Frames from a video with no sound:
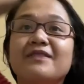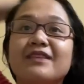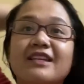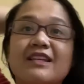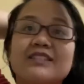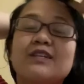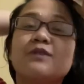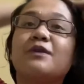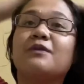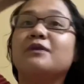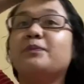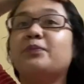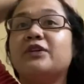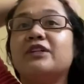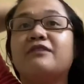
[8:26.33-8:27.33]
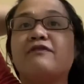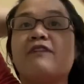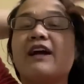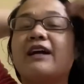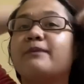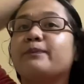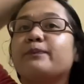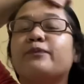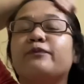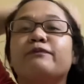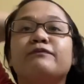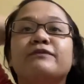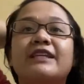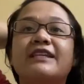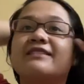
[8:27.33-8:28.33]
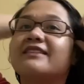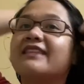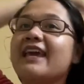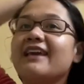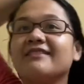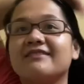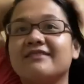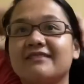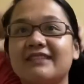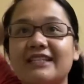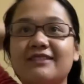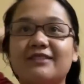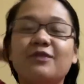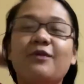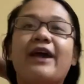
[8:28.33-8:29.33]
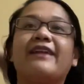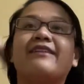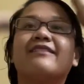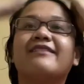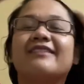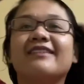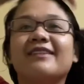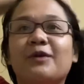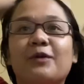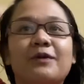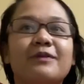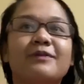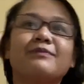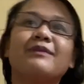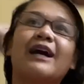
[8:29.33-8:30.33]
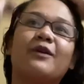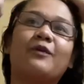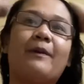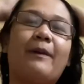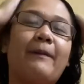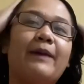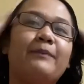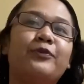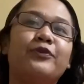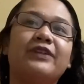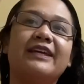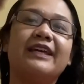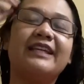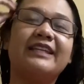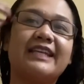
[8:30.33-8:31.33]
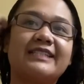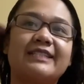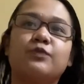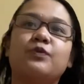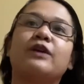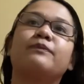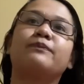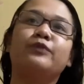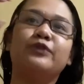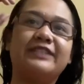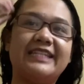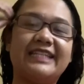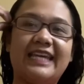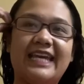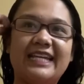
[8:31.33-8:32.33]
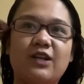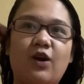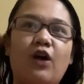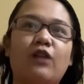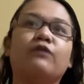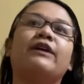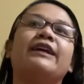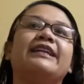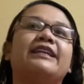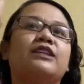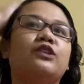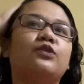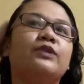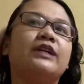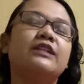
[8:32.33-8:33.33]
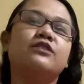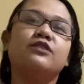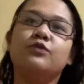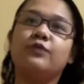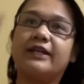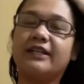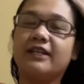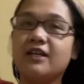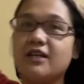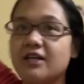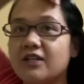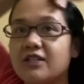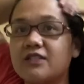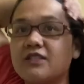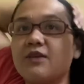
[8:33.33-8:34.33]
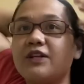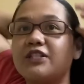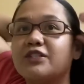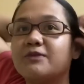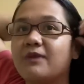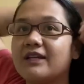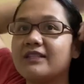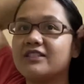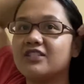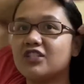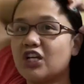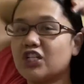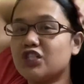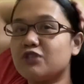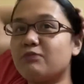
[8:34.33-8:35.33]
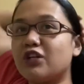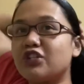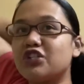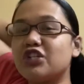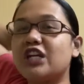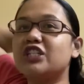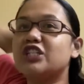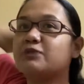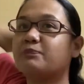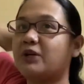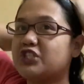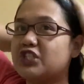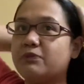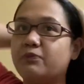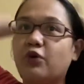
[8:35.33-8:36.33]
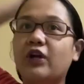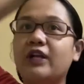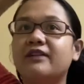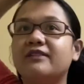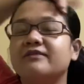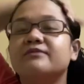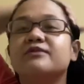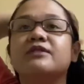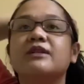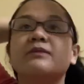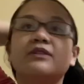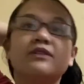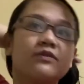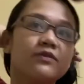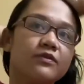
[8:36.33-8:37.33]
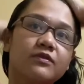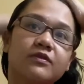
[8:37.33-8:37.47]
So, we will put these things. Let's do it. Am I putting it? Yes, we are putting it already. You can do it. So, achmuch, achpachibol. Mung gaman yun.